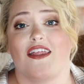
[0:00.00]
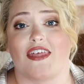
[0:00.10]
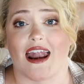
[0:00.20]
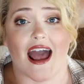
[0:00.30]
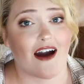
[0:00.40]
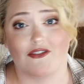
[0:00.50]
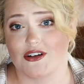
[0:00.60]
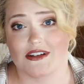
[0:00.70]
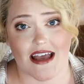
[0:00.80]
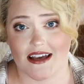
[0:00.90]
that have your
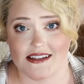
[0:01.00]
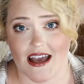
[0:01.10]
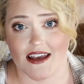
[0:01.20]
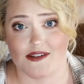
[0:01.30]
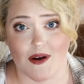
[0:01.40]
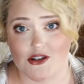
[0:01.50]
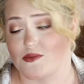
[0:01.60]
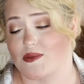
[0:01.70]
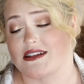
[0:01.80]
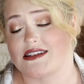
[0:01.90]
exact size,
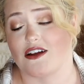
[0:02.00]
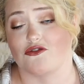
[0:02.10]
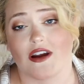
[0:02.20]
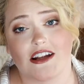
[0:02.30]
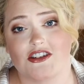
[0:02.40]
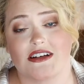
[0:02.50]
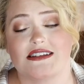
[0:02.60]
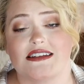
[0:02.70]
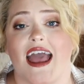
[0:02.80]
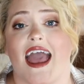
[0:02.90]
measurements and ranges,